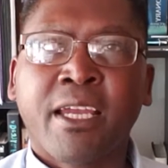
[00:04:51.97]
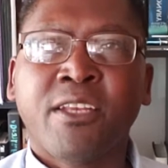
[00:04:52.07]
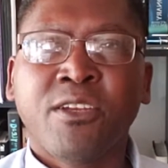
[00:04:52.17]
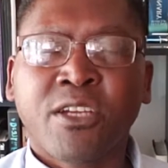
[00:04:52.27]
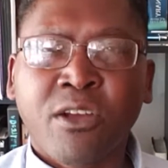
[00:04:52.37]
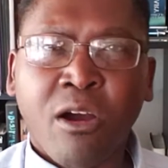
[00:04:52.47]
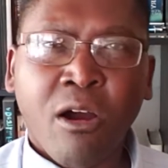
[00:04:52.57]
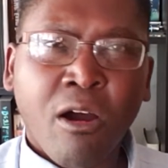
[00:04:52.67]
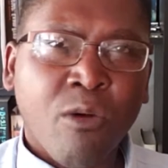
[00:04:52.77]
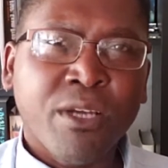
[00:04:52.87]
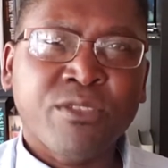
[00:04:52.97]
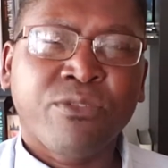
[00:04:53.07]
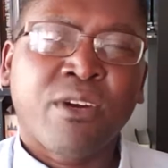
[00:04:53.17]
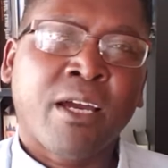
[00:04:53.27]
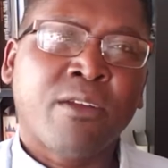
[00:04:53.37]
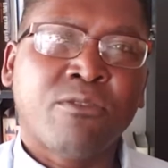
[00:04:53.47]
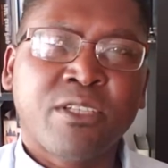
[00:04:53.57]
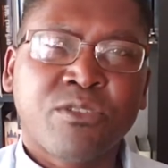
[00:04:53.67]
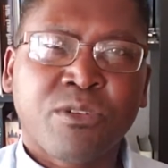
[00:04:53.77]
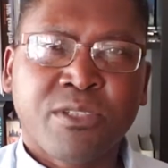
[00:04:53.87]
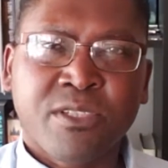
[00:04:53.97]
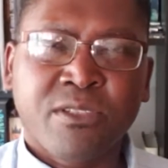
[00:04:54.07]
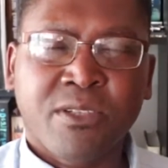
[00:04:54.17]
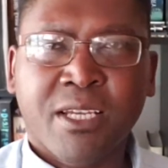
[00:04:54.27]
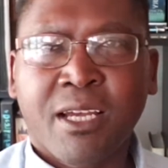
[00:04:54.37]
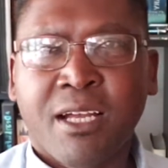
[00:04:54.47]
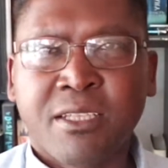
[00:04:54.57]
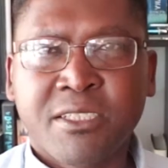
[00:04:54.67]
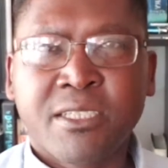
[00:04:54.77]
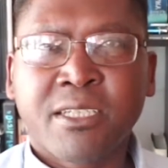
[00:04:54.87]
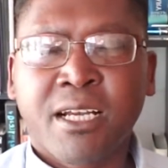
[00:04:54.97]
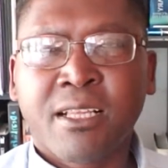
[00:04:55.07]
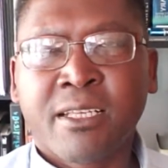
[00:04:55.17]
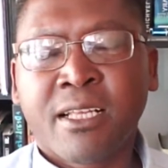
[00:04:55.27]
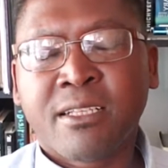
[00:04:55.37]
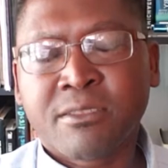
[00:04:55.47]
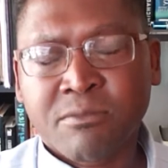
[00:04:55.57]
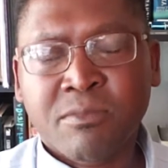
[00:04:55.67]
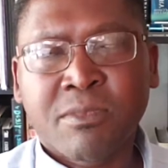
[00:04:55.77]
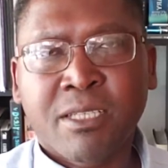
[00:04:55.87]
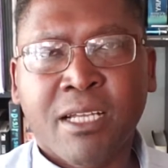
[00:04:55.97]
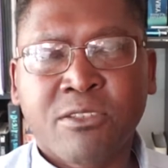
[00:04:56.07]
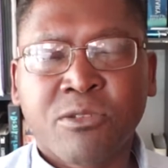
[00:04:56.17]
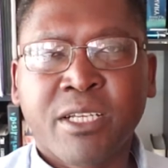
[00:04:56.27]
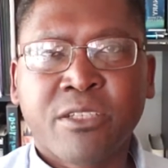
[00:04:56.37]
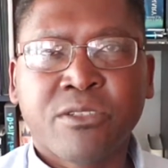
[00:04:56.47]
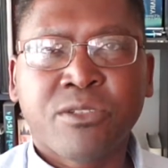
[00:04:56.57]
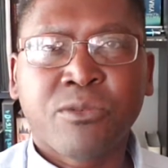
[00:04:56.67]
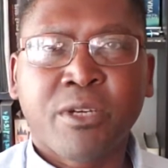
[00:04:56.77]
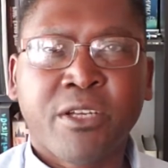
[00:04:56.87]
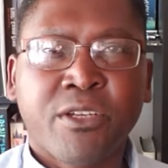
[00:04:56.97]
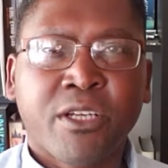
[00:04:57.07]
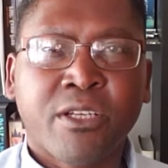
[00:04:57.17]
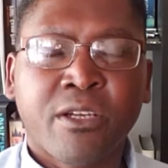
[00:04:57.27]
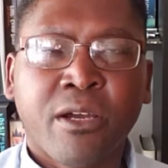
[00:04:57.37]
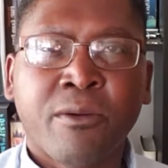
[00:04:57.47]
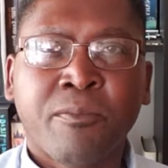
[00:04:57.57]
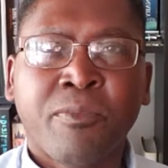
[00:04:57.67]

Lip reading: and you could always find resources on the college, and I'll direct you to where you can go.